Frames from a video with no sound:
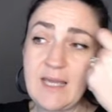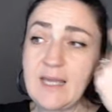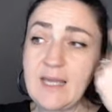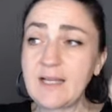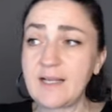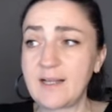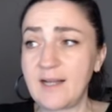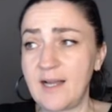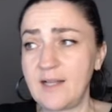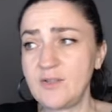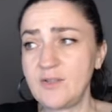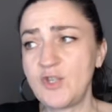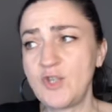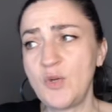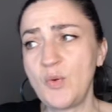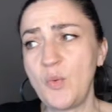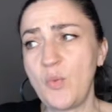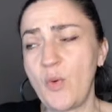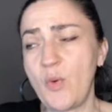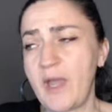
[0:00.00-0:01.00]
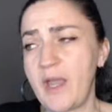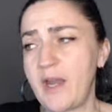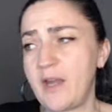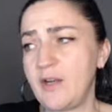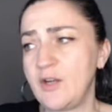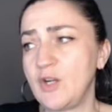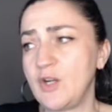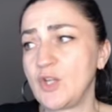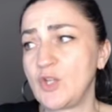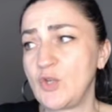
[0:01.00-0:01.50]
Can't you
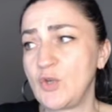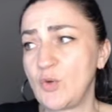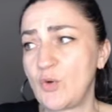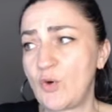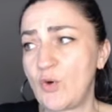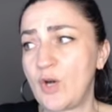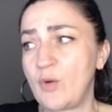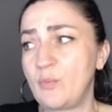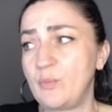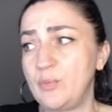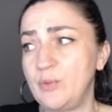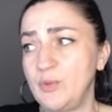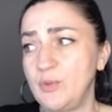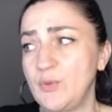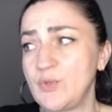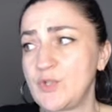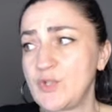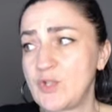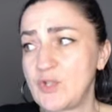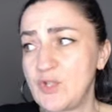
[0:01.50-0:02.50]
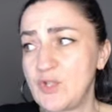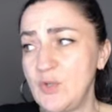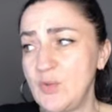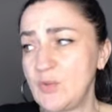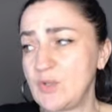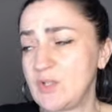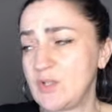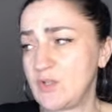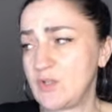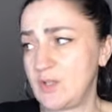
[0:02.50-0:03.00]
wear your blue
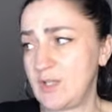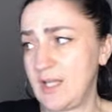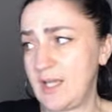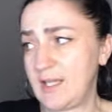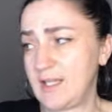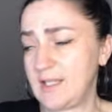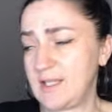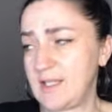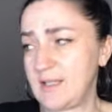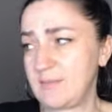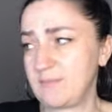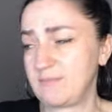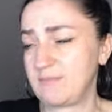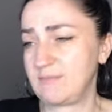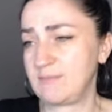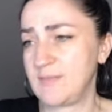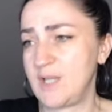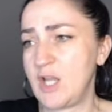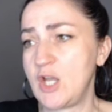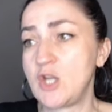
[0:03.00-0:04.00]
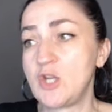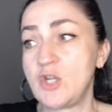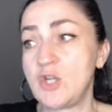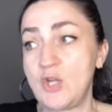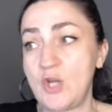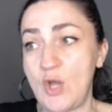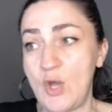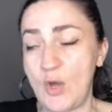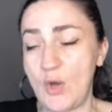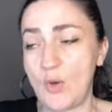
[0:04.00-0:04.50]
suit tonight?
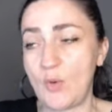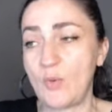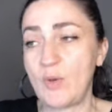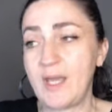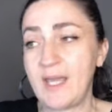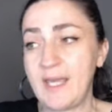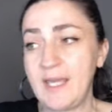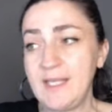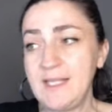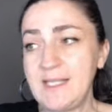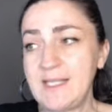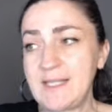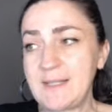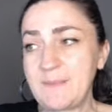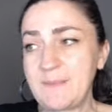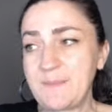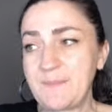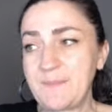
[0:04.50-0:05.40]
No, it's...